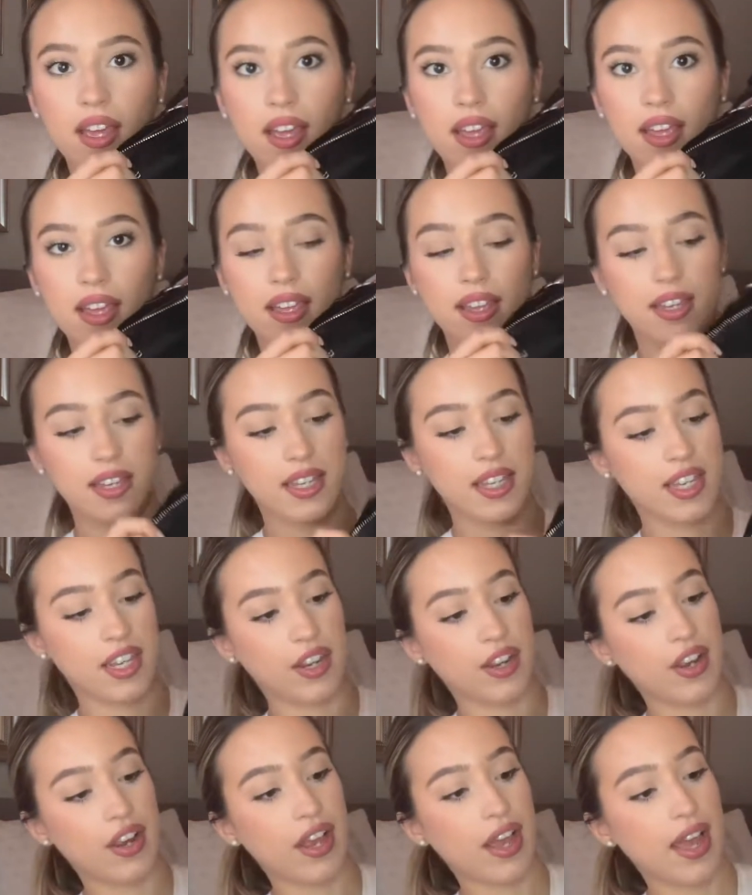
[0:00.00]
in
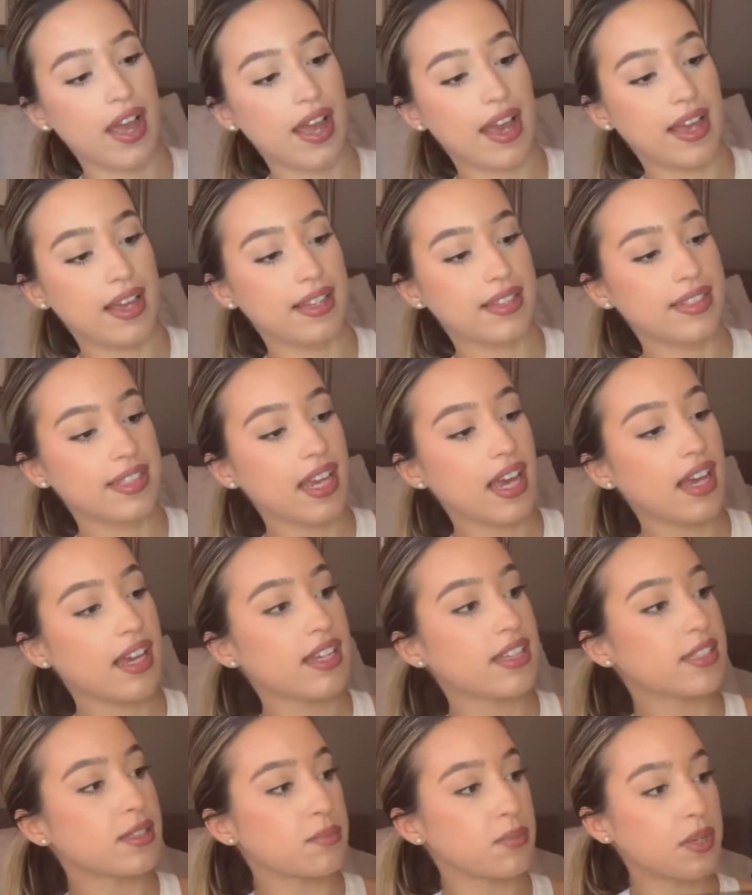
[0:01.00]
here. And yeah,
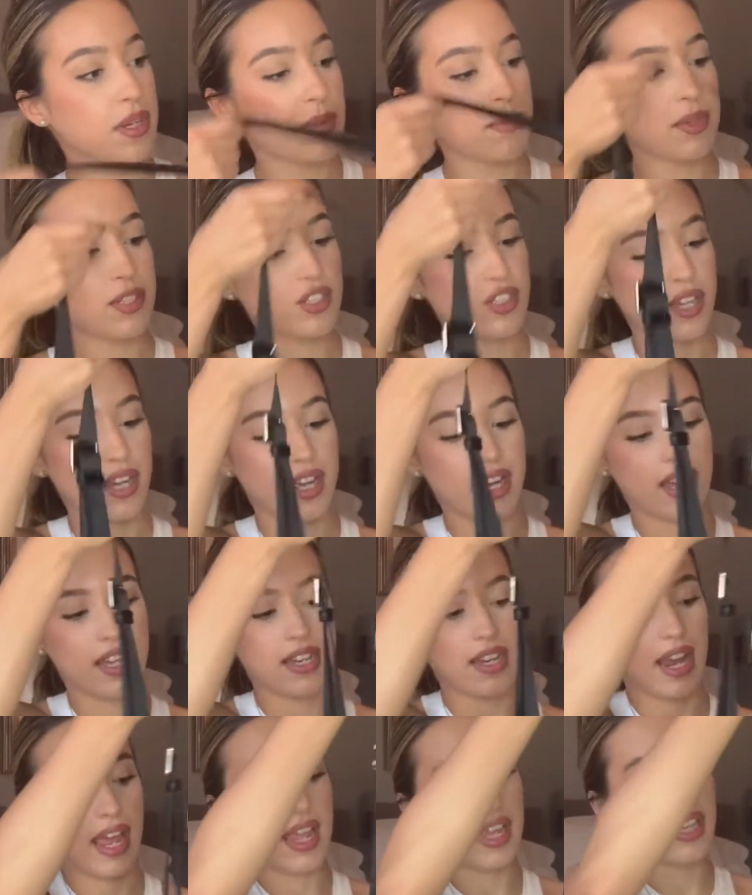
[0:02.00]
it's pretty much like a
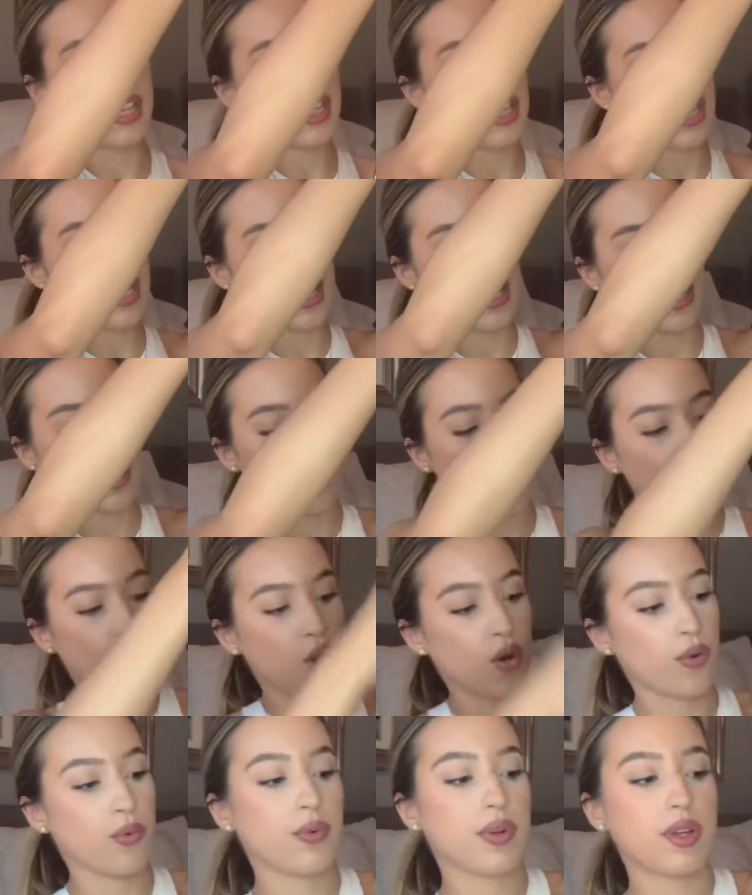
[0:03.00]
Nike
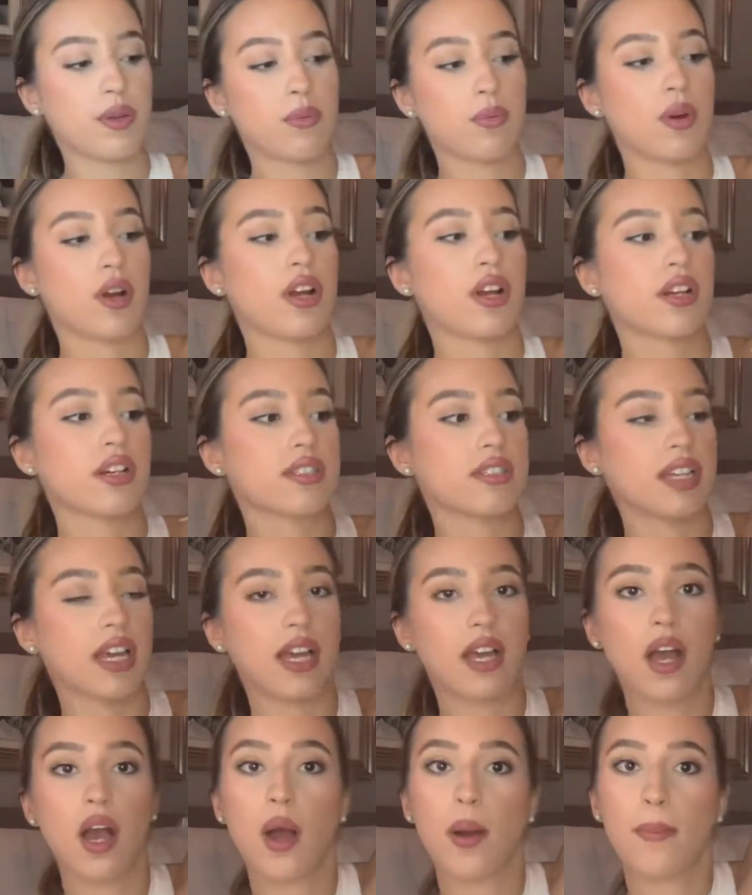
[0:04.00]
reworked
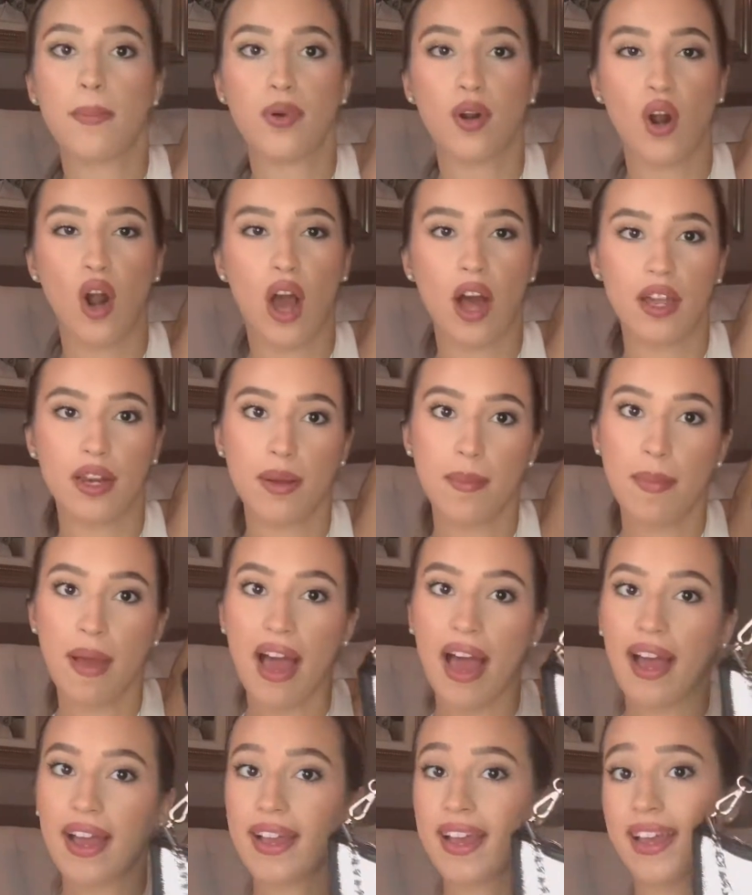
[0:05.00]
like Prada
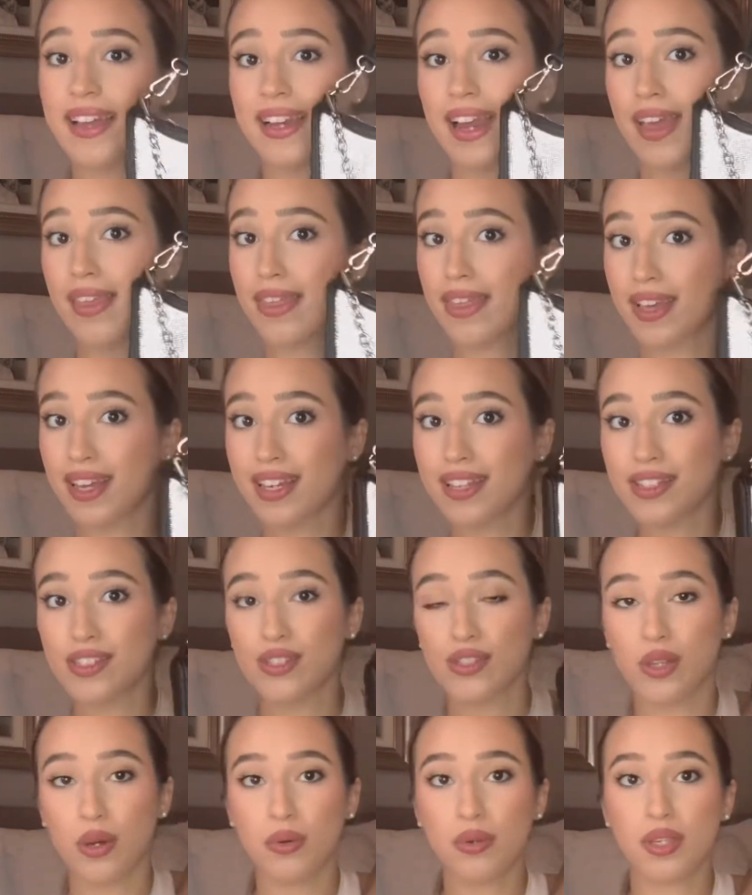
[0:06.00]
bag and I think it's
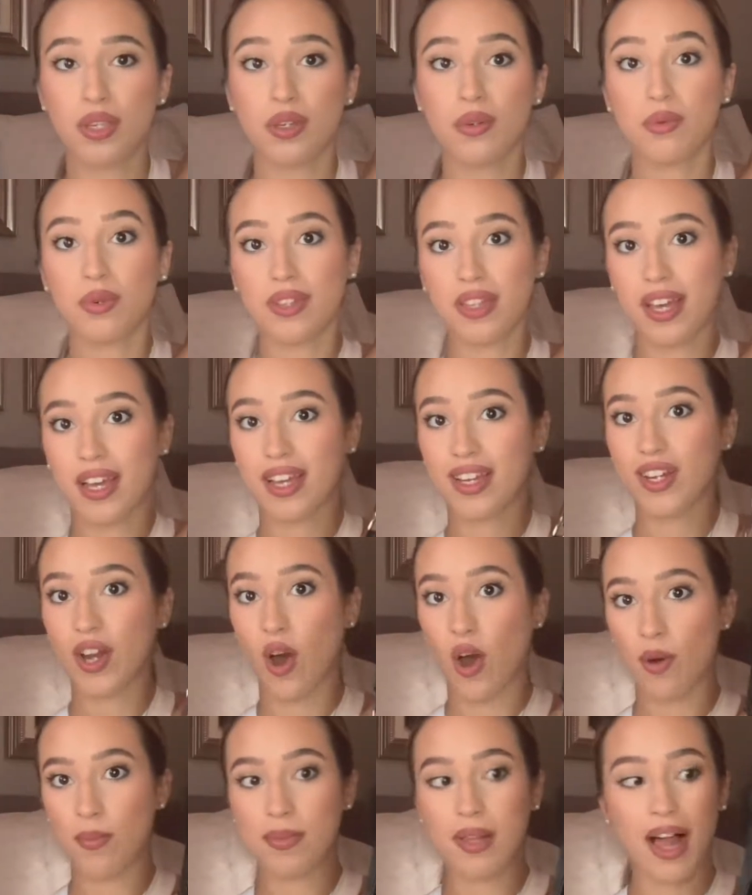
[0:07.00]
so cute with like an
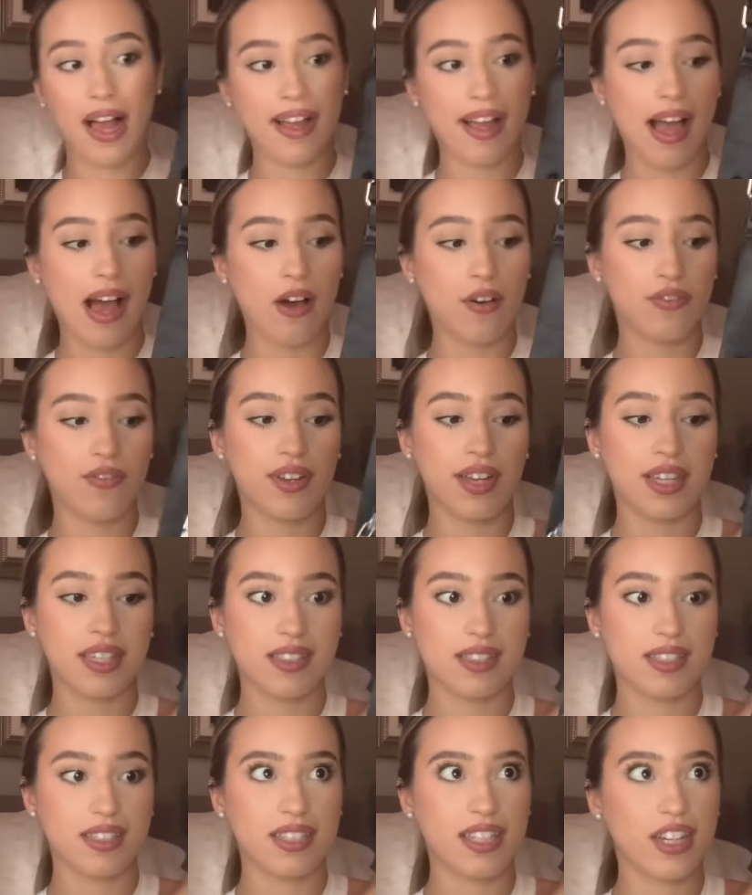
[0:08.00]
all black outfit
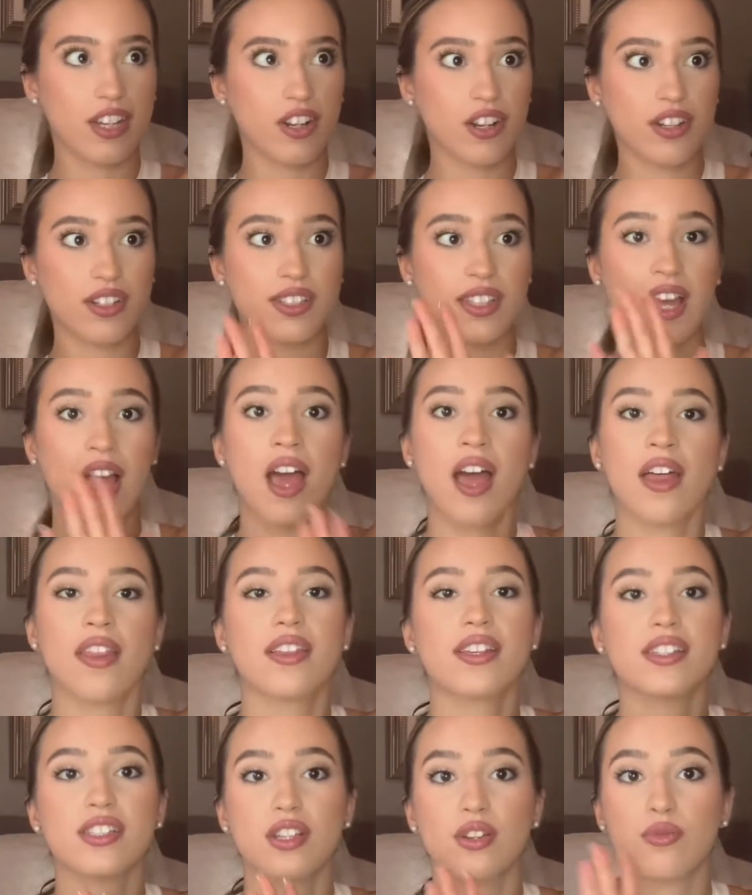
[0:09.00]
and sneakers.
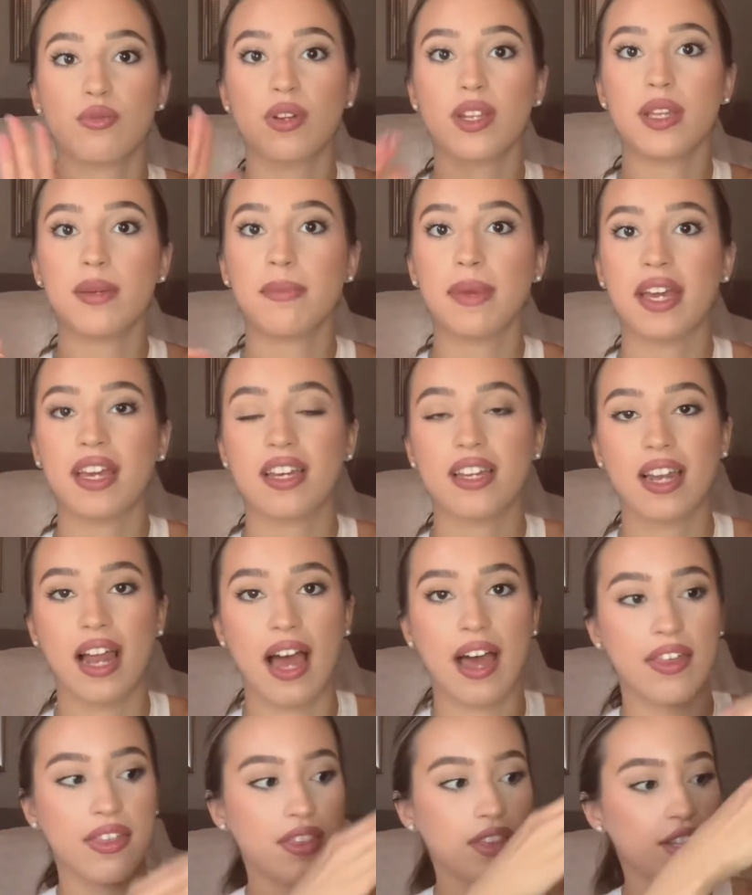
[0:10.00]
This could really make an
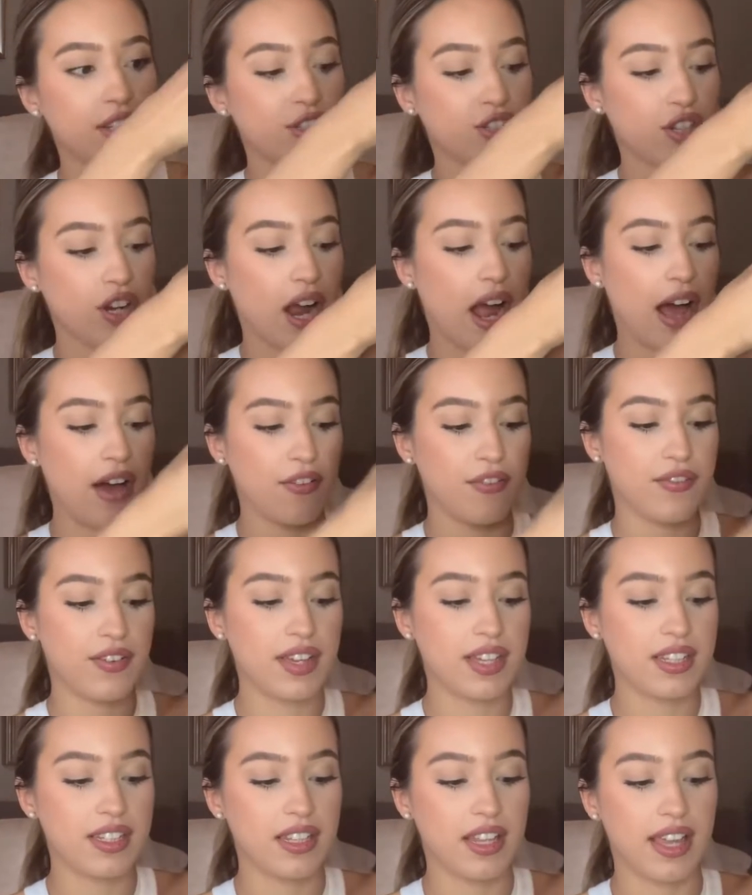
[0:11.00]
athleisure
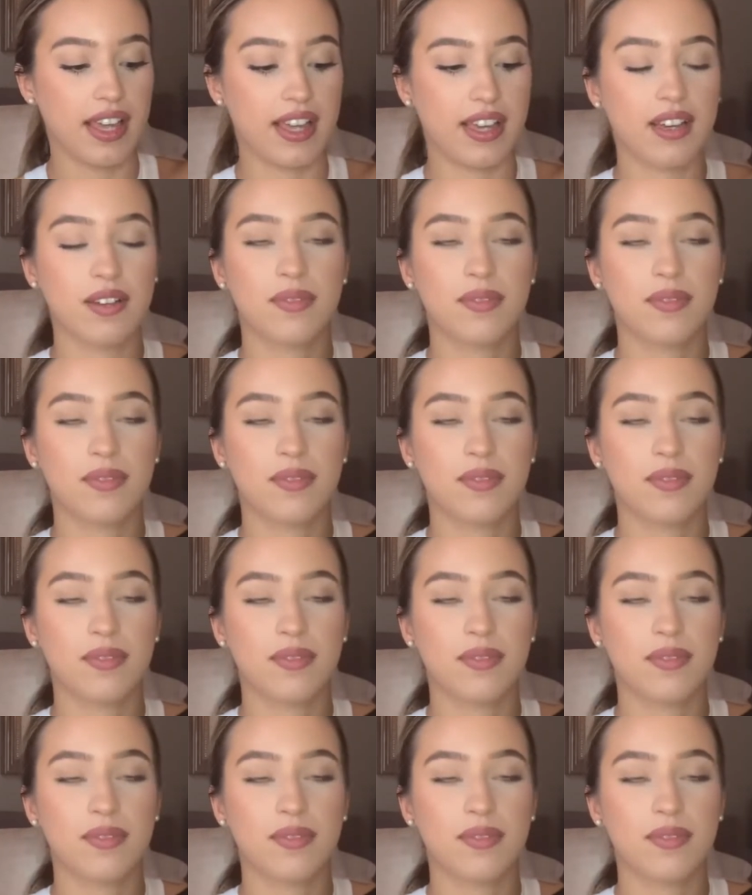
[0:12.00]
outfit like